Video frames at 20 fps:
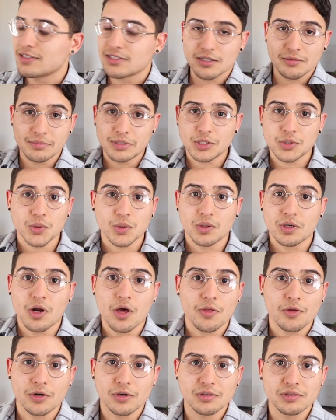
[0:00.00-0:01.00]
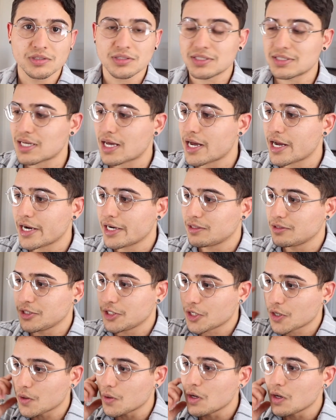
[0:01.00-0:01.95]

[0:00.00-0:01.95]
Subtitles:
send me to another site.